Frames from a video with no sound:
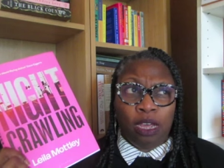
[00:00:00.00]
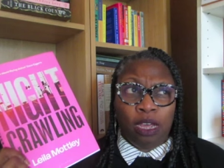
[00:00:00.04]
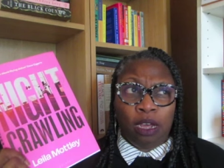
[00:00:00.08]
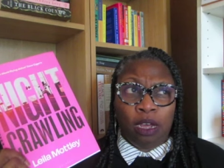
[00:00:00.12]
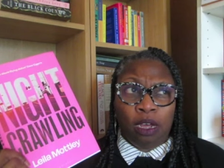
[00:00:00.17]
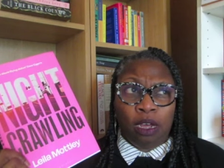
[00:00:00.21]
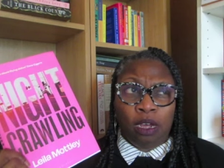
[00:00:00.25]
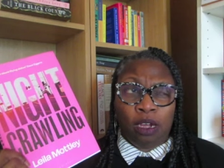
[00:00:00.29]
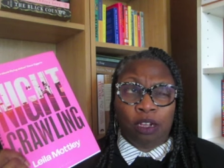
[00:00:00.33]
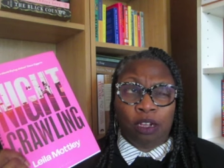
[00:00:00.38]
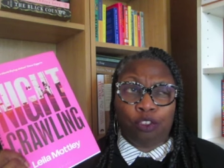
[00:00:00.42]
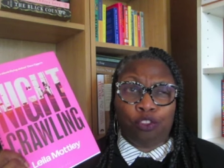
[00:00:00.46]

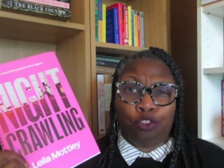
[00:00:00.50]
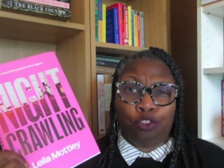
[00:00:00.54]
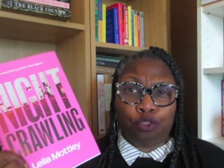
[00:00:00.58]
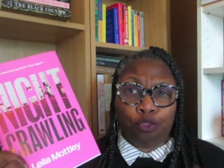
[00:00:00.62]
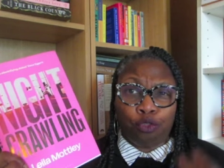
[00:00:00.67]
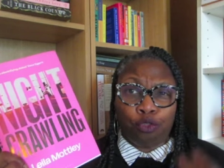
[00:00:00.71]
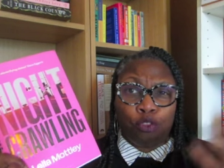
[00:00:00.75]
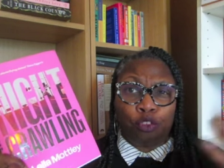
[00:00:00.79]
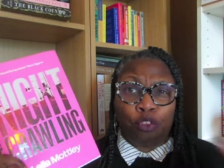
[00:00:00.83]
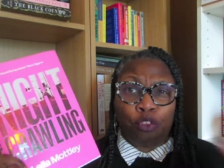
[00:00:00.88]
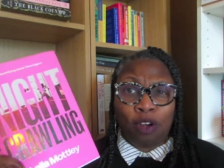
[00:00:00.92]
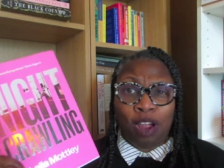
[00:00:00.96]
uh,
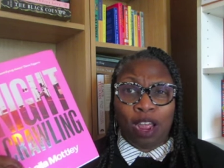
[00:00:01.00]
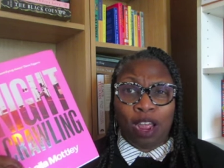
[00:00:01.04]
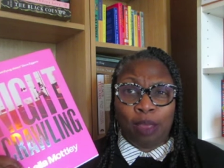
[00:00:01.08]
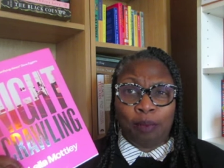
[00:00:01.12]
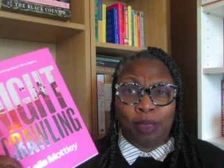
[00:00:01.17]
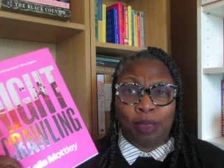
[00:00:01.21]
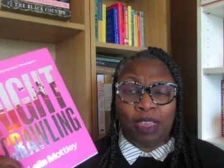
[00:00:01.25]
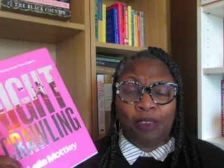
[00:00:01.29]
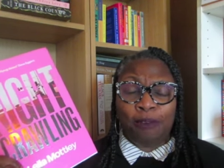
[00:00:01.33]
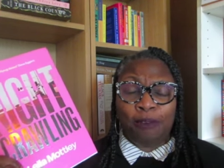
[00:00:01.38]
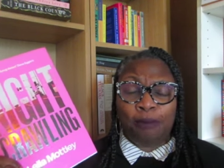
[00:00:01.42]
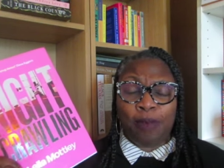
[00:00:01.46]
true
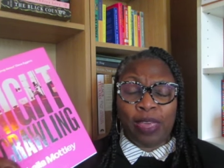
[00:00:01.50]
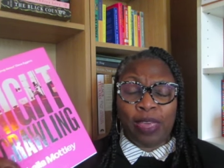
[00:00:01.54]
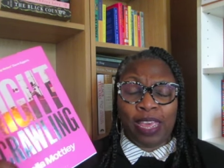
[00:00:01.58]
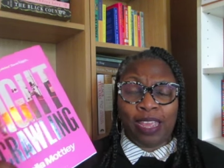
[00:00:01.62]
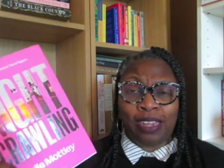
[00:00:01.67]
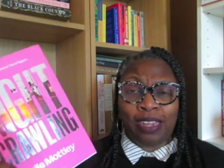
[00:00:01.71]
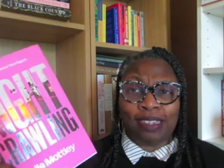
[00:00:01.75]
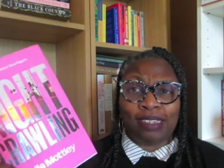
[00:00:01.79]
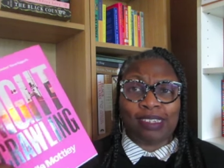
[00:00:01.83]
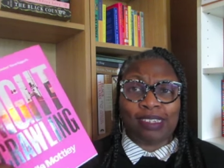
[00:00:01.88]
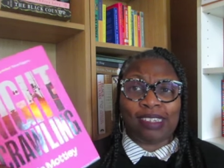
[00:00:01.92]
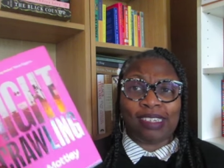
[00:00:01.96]
crime
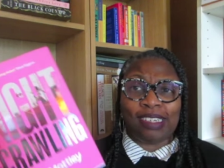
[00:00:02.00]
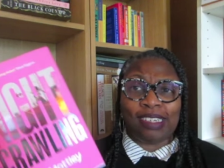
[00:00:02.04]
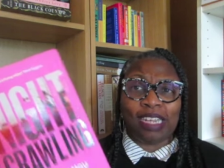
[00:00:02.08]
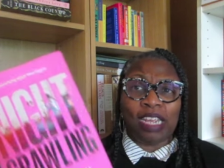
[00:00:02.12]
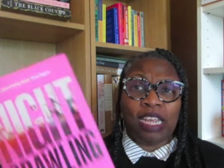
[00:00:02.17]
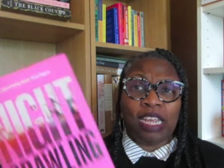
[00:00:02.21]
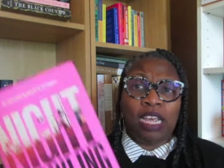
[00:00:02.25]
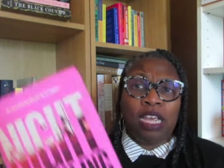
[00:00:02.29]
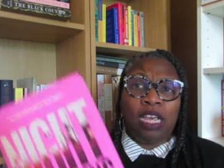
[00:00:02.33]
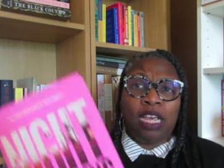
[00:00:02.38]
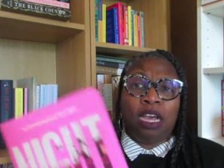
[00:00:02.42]
event